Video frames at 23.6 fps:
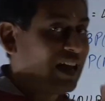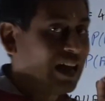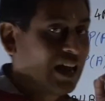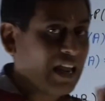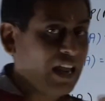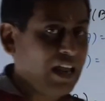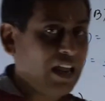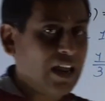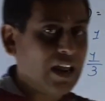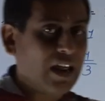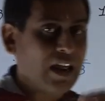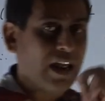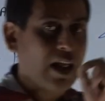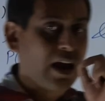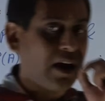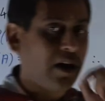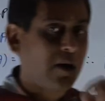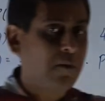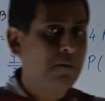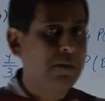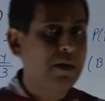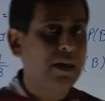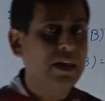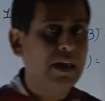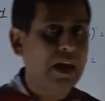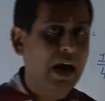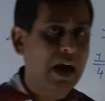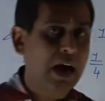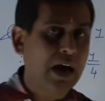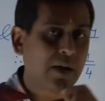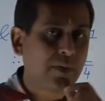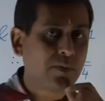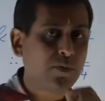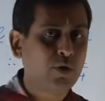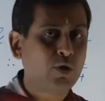A and B
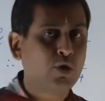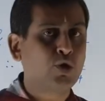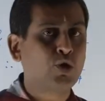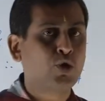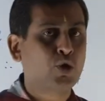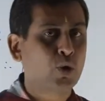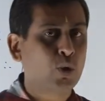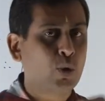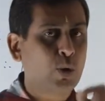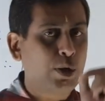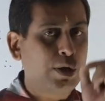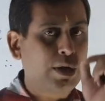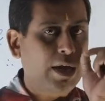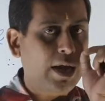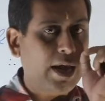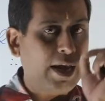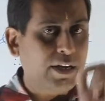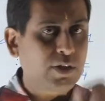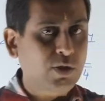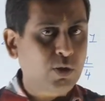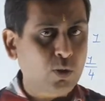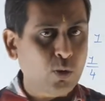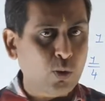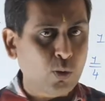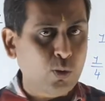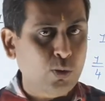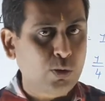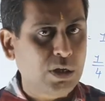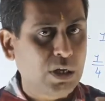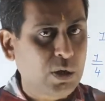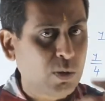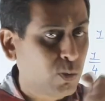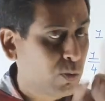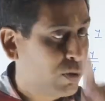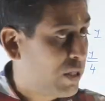are mutually exclusive,